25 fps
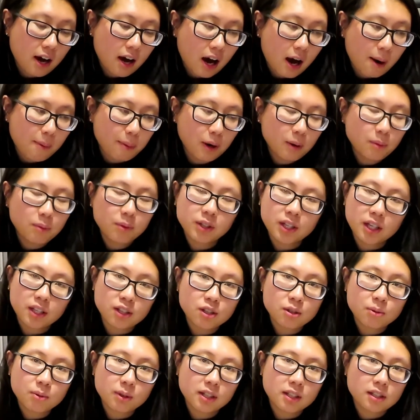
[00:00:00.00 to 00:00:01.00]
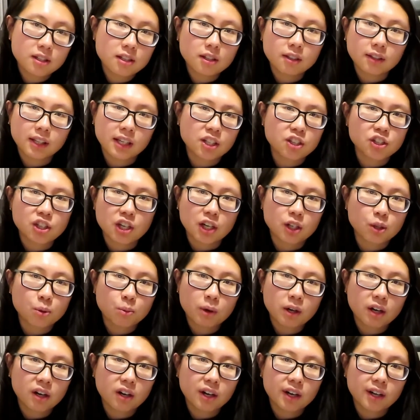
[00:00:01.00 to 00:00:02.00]
I probably won't get to it till like
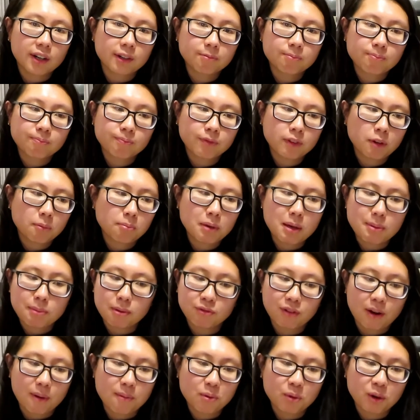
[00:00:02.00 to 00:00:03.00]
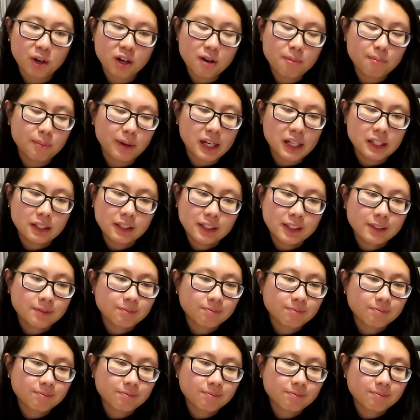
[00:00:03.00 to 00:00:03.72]
January, maybe February, but